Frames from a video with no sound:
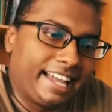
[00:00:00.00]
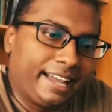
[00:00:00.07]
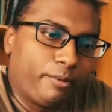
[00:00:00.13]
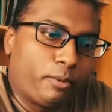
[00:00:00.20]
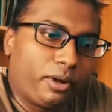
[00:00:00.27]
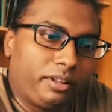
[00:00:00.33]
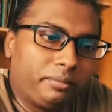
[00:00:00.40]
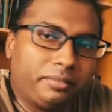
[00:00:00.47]

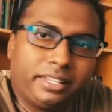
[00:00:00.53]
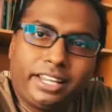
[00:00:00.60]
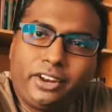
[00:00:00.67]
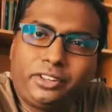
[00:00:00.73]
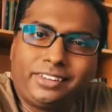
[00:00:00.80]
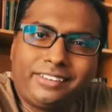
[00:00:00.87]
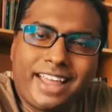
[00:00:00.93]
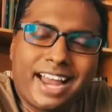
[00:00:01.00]
Well, you
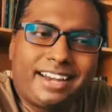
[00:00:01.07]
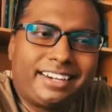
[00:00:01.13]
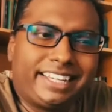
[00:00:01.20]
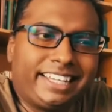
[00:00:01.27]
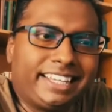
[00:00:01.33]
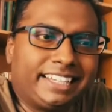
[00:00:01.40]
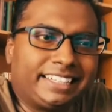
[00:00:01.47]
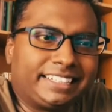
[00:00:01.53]
know, the
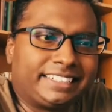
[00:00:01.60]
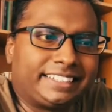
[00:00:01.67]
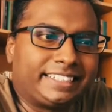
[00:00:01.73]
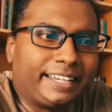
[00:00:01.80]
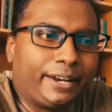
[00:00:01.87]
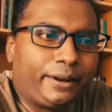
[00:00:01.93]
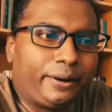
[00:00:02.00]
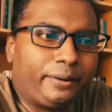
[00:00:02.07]
reality is,
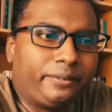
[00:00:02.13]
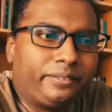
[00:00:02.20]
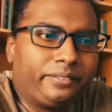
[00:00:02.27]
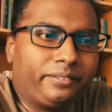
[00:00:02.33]
you know,